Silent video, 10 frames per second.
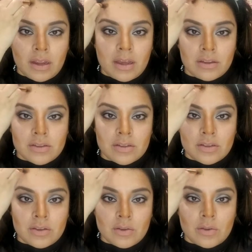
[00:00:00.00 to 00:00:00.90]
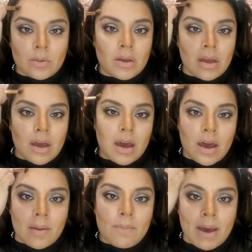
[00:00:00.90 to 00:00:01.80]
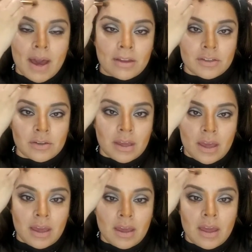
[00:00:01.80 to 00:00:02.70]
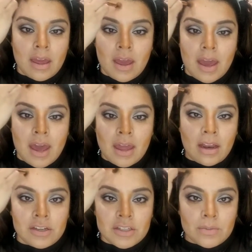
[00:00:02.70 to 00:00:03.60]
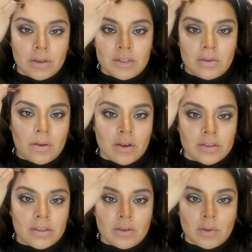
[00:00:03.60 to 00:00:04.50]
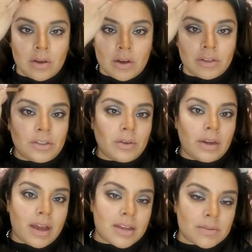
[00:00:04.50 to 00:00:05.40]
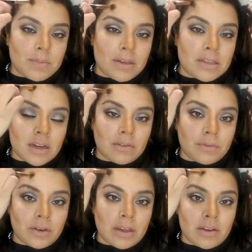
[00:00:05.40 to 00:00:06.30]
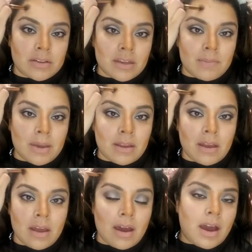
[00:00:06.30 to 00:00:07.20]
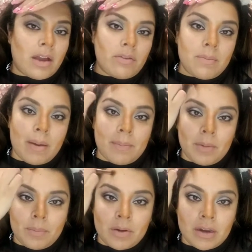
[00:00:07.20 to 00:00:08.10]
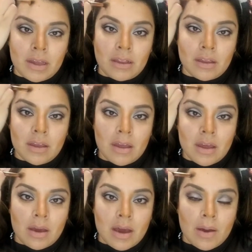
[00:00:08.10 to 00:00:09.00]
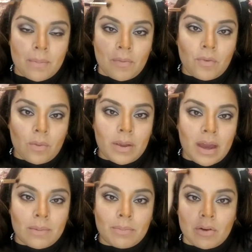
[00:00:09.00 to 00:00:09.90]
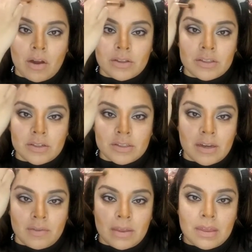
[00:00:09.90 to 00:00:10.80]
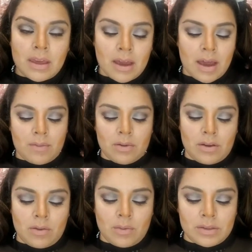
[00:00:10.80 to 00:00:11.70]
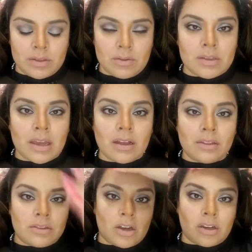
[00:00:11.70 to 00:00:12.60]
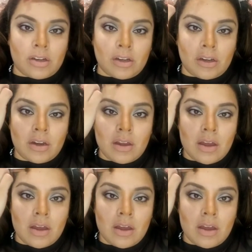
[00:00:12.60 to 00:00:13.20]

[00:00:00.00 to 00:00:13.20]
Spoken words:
it to match, okay? And I just want you all to know contouring has been done for years. I mean, I remember putting, before we had bronzers and everything, I would always use like a darker